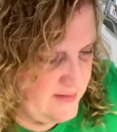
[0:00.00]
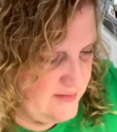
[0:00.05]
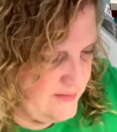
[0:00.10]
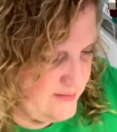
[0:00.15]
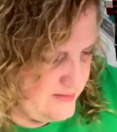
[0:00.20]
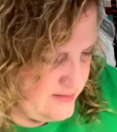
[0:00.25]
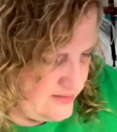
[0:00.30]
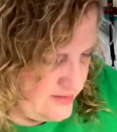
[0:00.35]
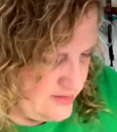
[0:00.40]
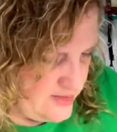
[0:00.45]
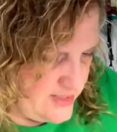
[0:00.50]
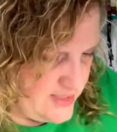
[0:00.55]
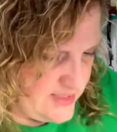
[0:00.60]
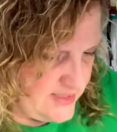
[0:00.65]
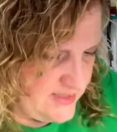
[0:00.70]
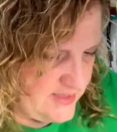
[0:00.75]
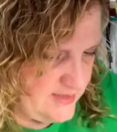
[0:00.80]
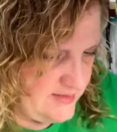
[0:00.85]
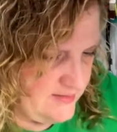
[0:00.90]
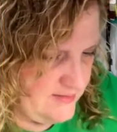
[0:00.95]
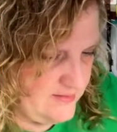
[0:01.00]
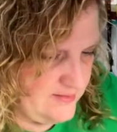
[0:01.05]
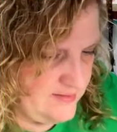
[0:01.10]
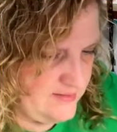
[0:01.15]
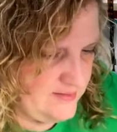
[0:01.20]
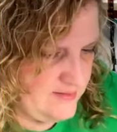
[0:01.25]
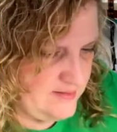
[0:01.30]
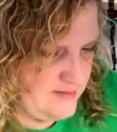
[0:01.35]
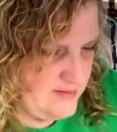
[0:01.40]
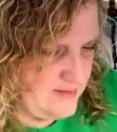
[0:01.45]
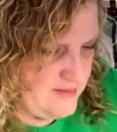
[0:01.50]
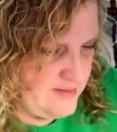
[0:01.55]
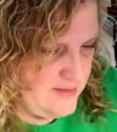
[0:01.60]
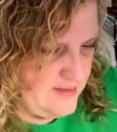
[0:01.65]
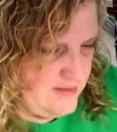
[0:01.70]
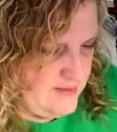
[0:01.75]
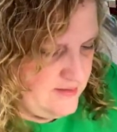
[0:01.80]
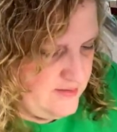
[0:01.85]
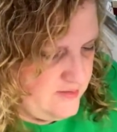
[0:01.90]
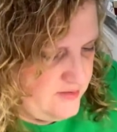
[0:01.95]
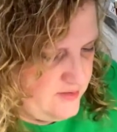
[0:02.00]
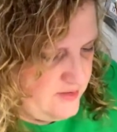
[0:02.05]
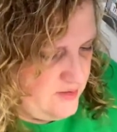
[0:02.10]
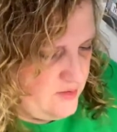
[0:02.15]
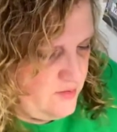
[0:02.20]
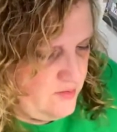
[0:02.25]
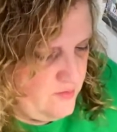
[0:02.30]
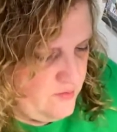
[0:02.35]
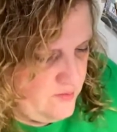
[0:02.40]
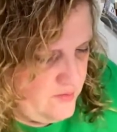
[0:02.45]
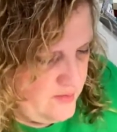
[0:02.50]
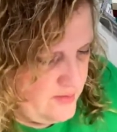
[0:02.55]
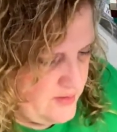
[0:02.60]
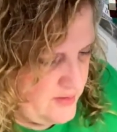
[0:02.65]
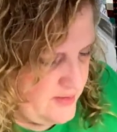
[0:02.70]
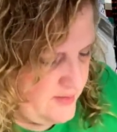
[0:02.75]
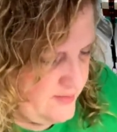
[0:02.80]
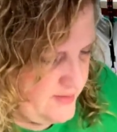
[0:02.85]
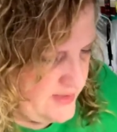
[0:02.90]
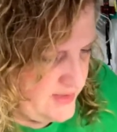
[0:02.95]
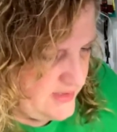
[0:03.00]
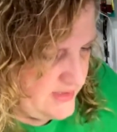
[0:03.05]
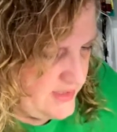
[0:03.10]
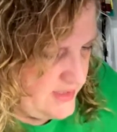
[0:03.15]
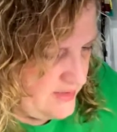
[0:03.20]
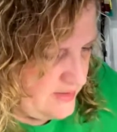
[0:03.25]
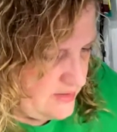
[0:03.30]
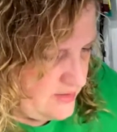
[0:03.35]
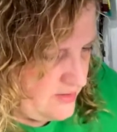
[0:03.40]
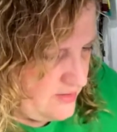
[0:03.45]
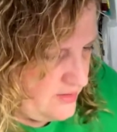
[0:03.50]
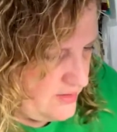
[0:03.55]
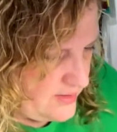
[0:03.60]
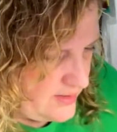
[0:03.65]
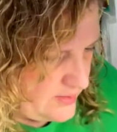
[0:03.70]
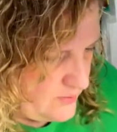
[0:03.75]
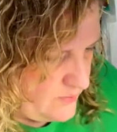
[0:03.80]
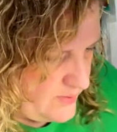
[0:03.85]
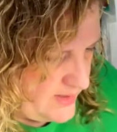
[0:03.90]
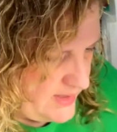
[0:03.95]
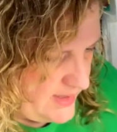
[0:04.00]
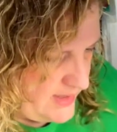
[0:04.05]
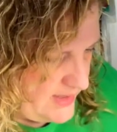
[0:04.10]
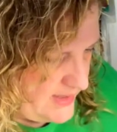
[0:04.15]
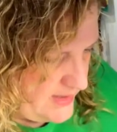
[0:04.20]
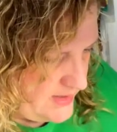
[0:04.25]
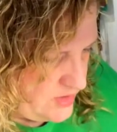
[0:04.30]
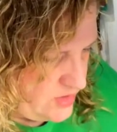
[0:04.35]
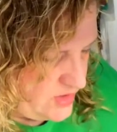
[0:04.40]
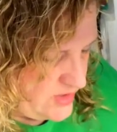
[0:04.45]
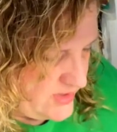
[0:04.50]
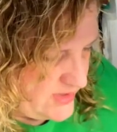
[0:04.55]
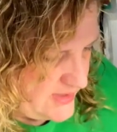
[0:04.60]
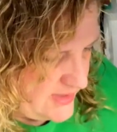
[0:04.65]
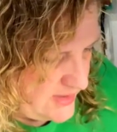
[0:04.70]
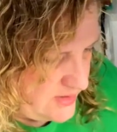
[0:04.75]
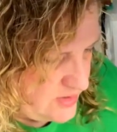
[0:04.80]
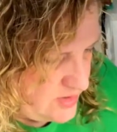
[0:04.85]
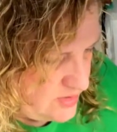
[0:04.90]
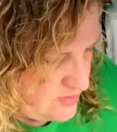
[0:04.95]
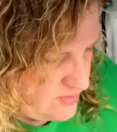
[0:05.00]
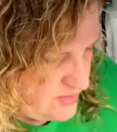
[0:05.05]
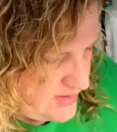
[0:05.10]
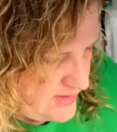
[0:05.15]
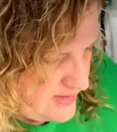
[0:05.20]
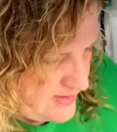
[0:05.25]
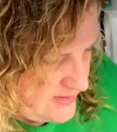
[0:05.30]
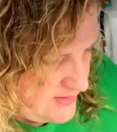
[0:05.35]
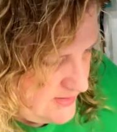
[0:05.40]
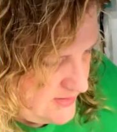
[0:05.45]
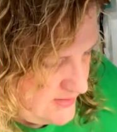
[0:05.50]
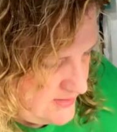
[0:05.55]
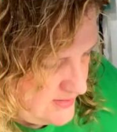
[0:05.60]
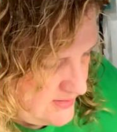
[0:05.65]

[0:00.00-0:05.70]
All right. So on this here, I went ahead and just centered this.